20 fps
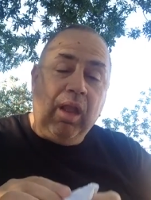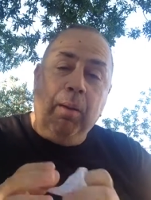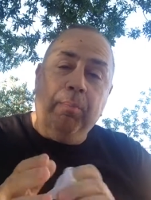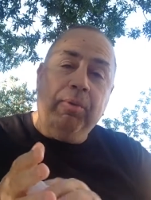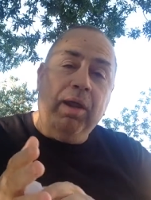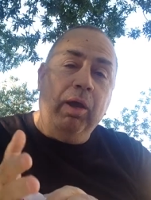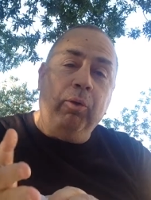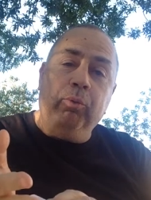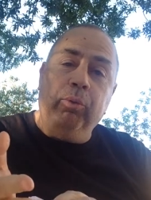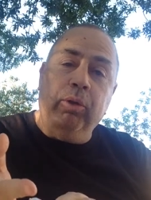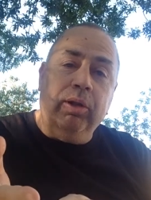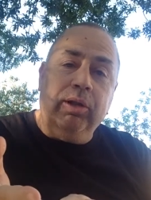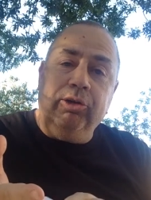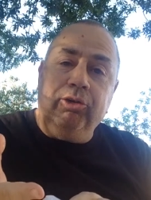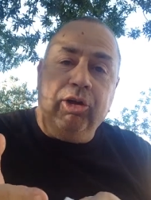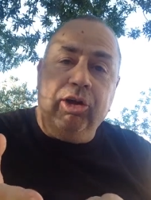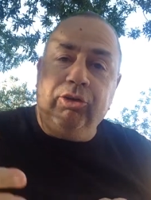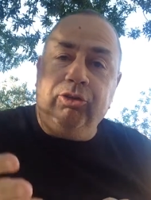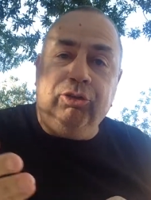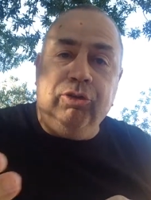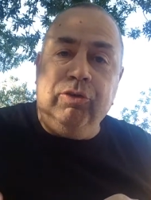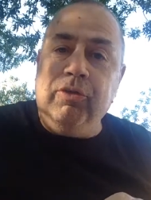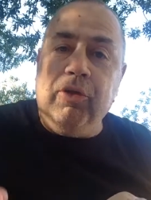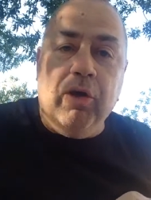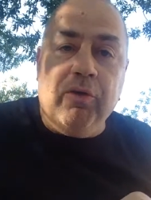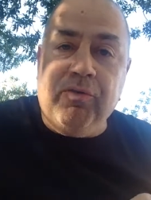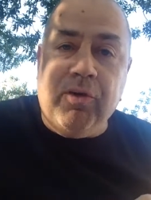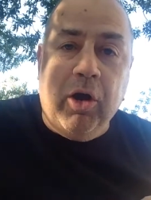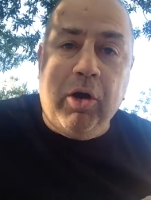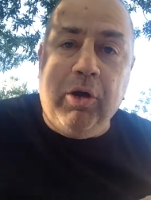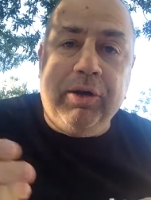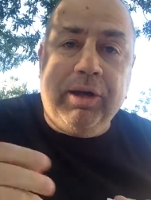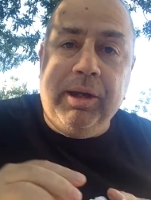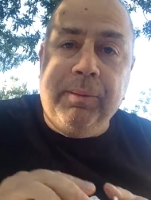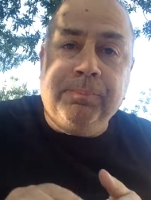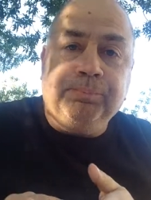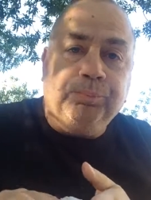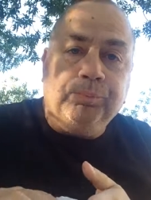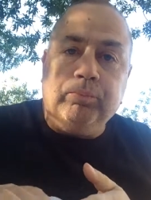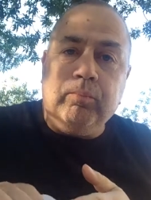I'm not really tasting the
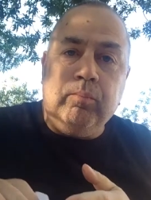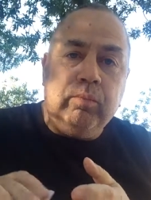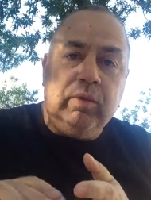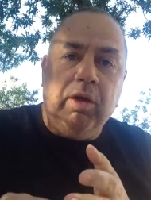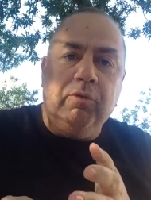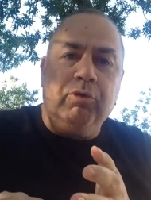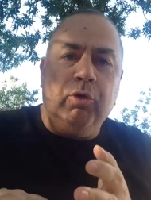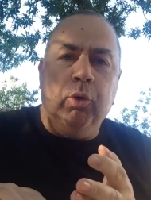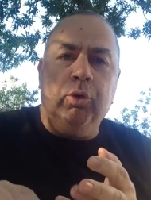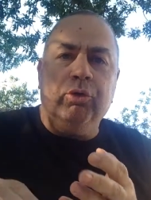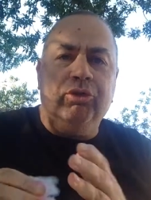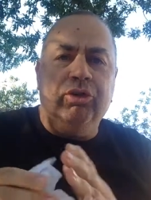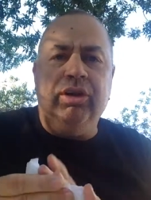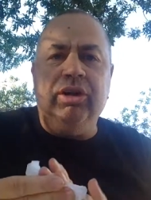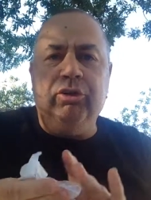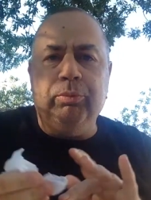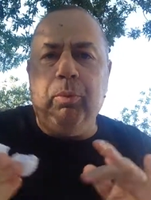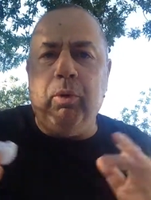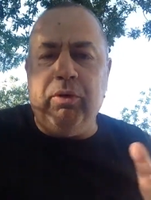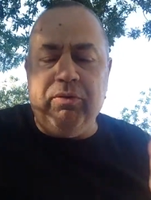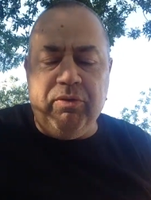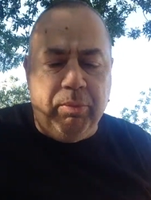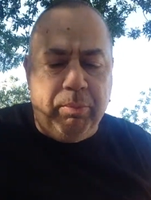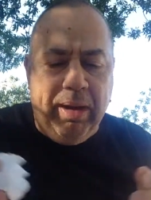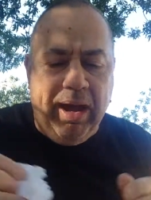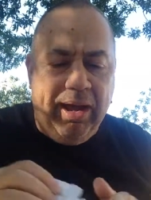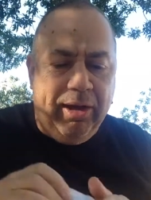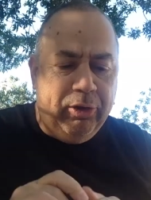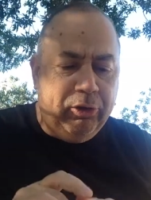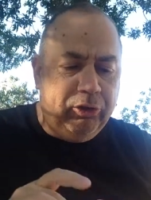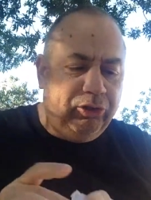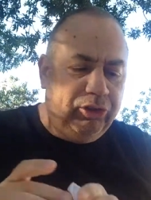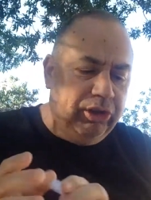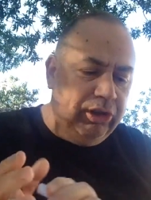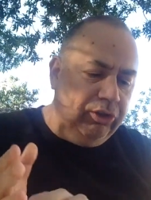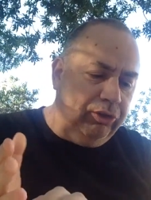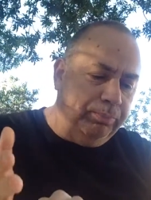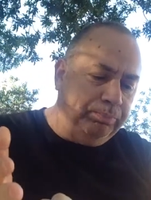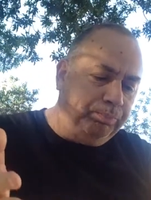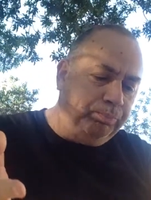Havarti. Of course, it is more of a mild
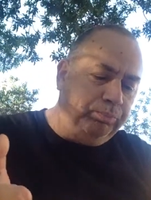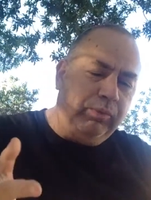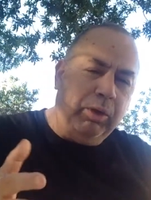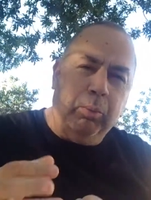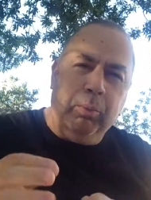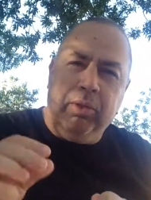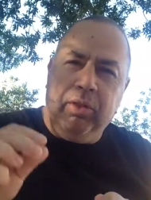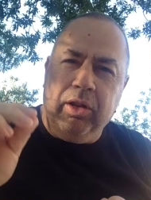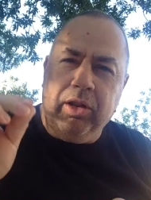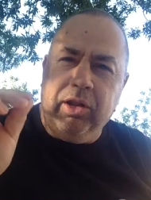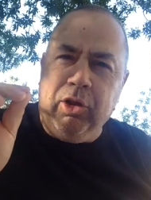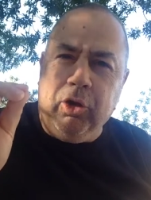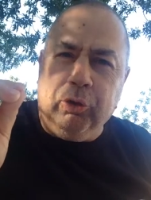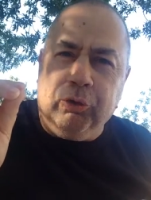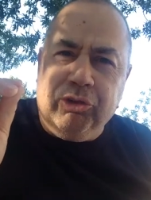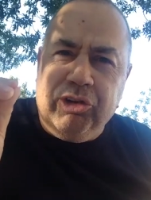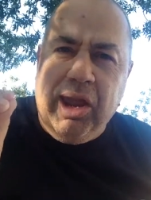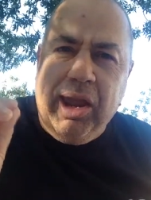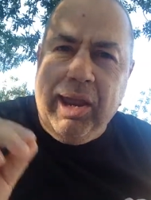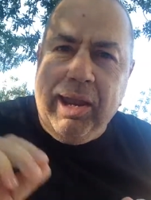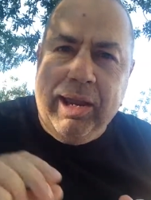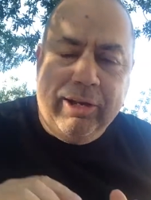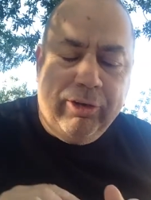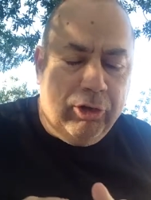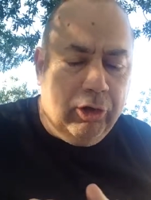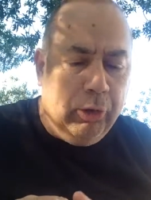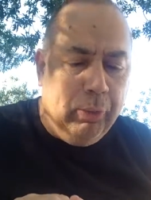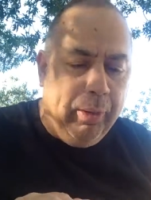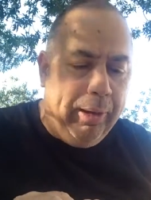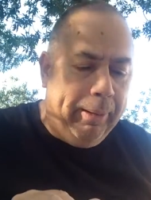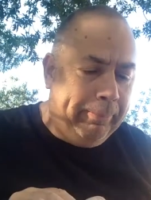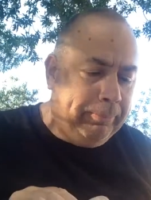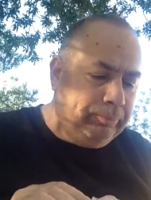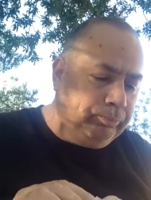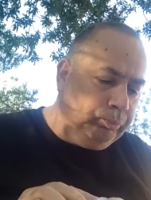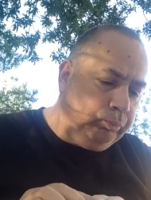cheese with a little tang to it.